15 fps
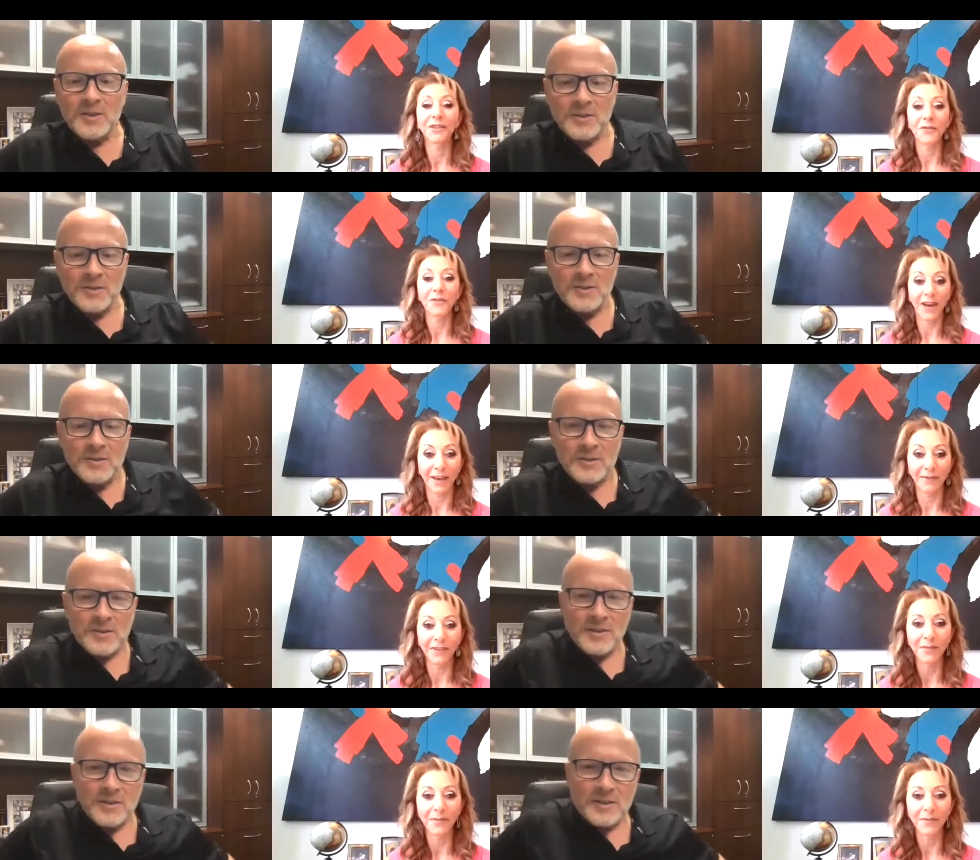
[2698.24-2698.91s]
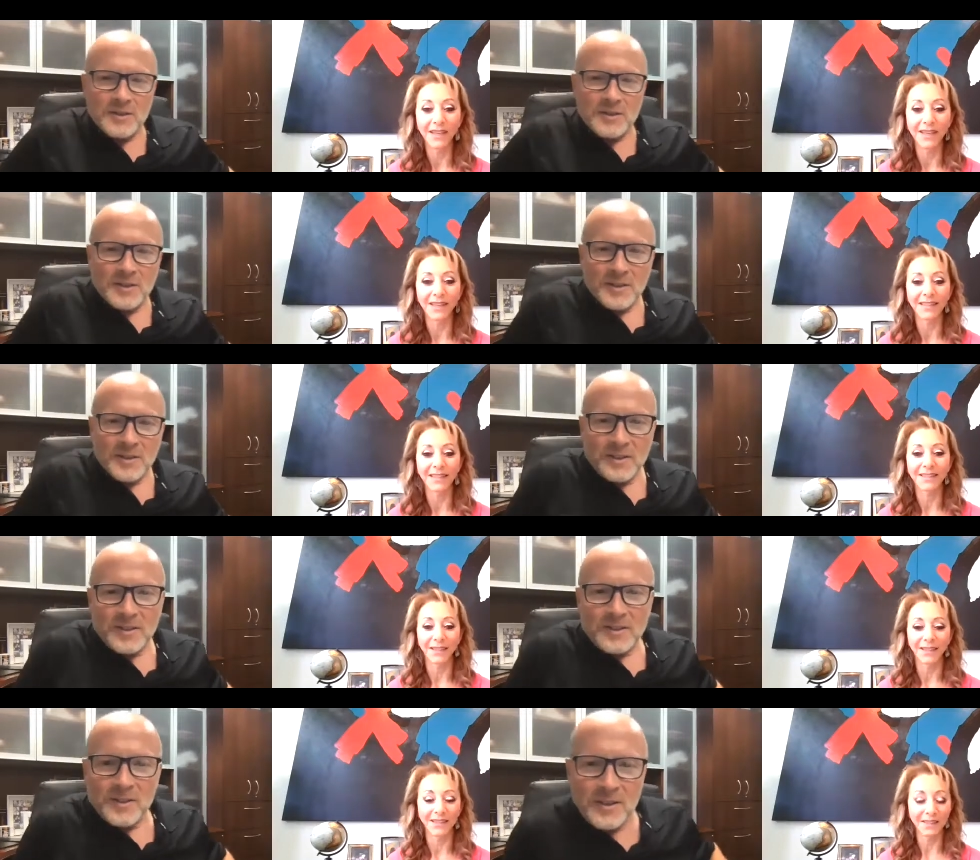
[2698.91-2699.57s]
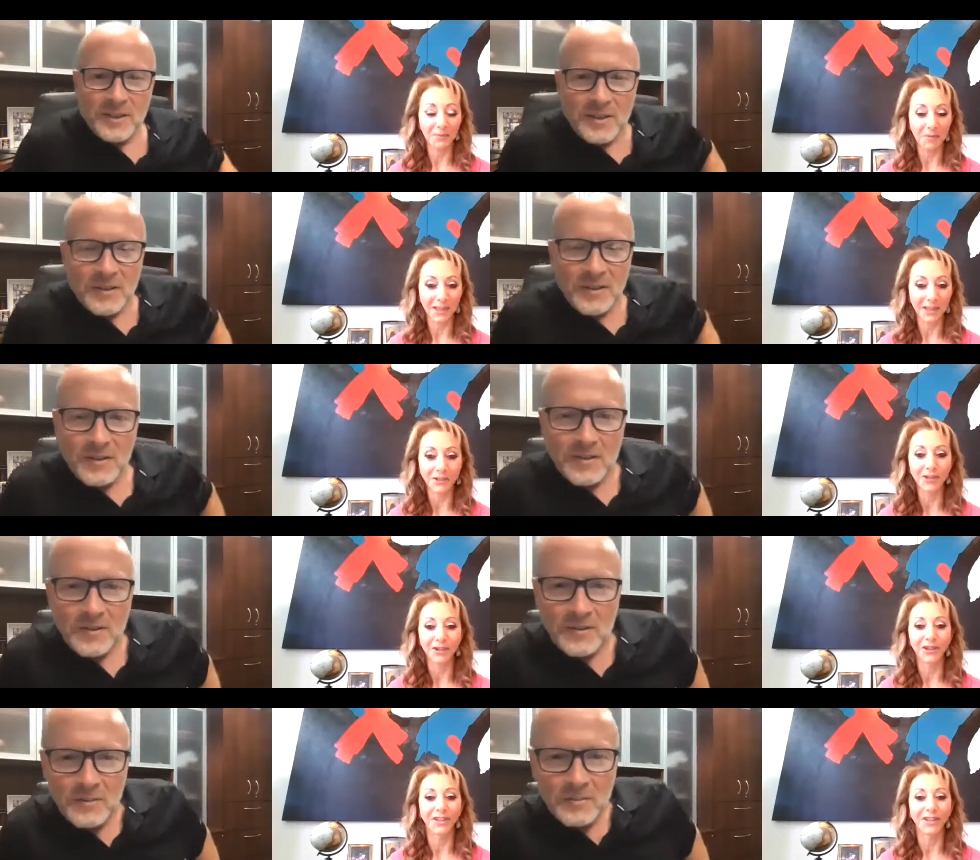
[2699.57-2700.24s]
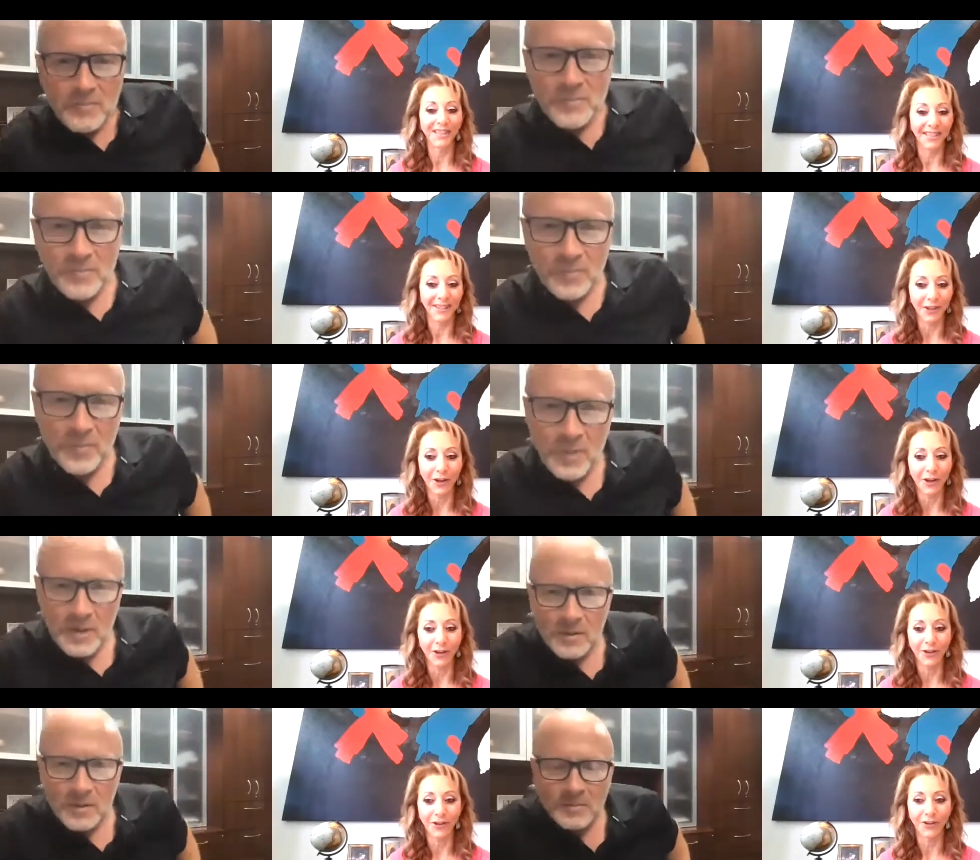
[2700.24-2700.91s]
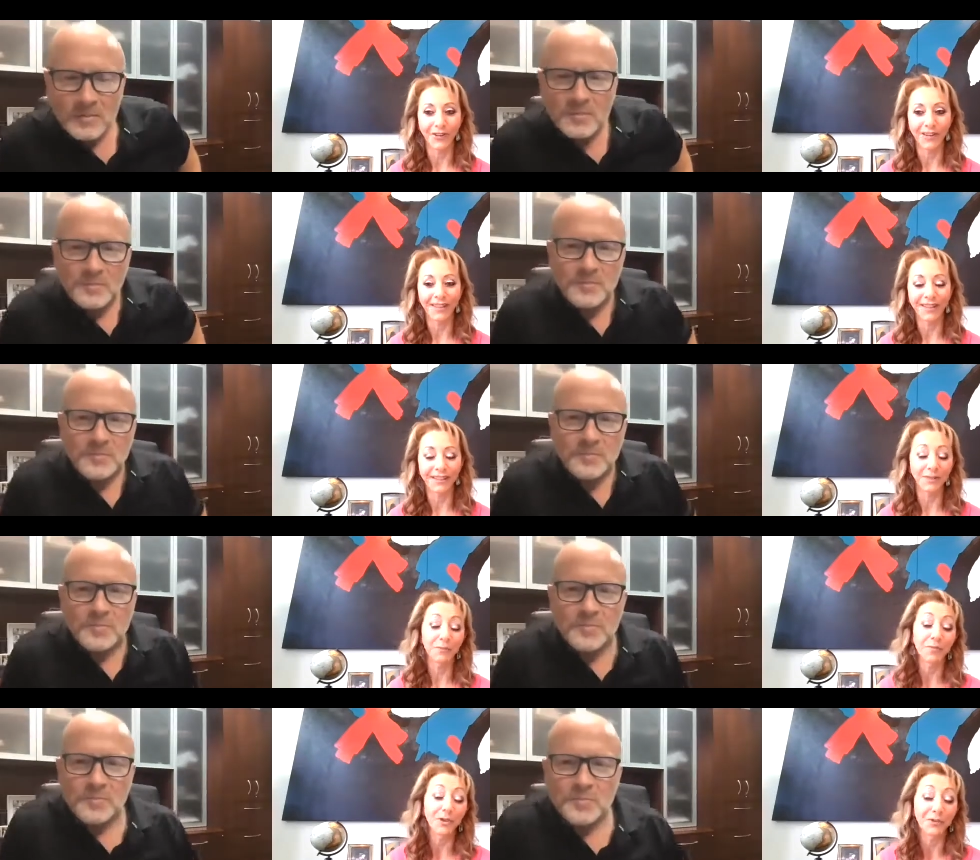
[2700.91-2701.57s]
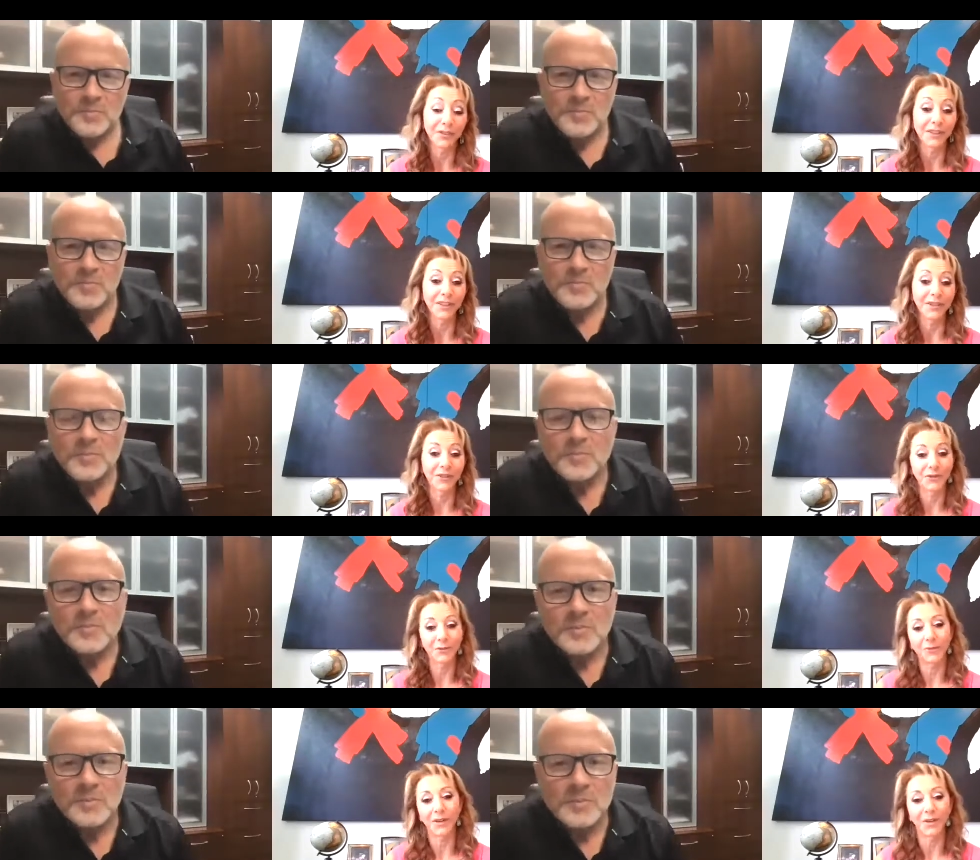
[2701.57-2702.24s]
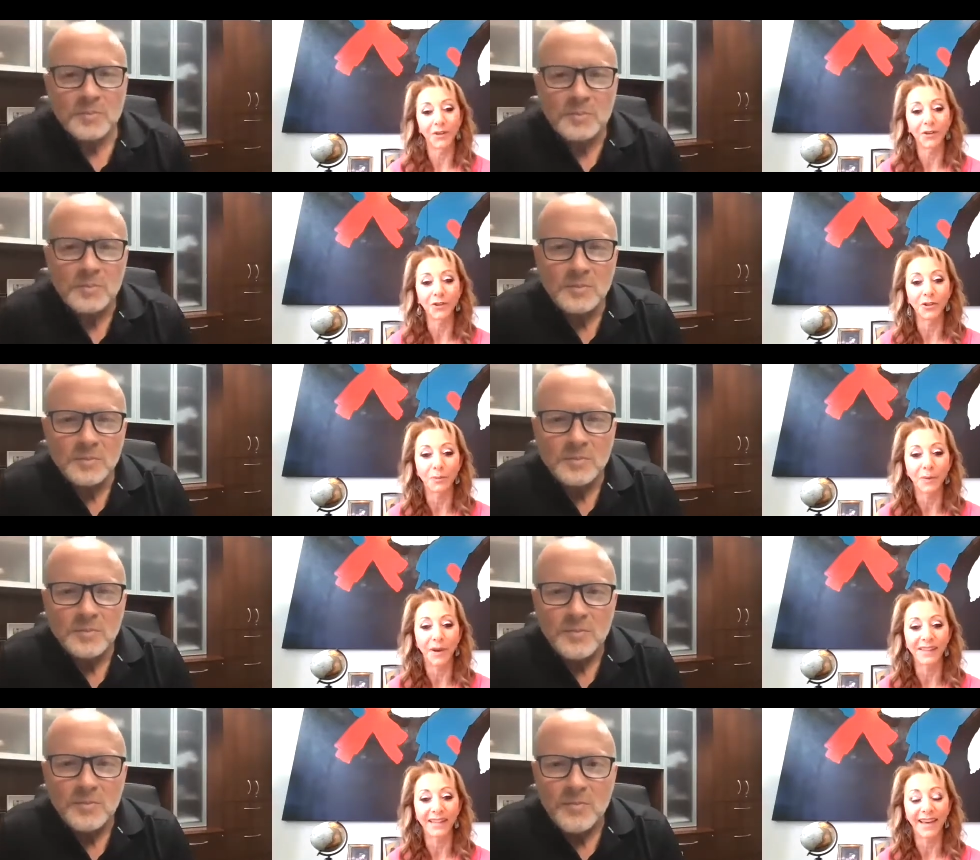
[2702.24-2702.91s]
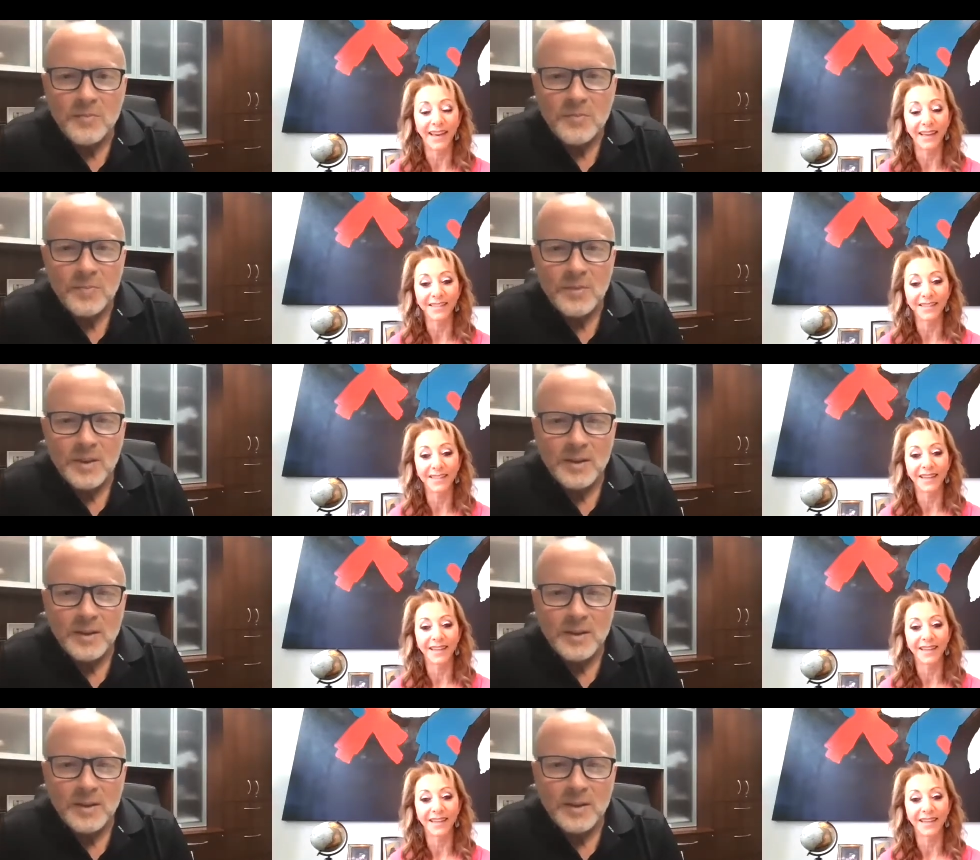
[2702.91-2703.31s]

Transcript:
Speaker 1: you for having me. It's it's a pleasure and it's an honor and it's a privilege to be on your podcast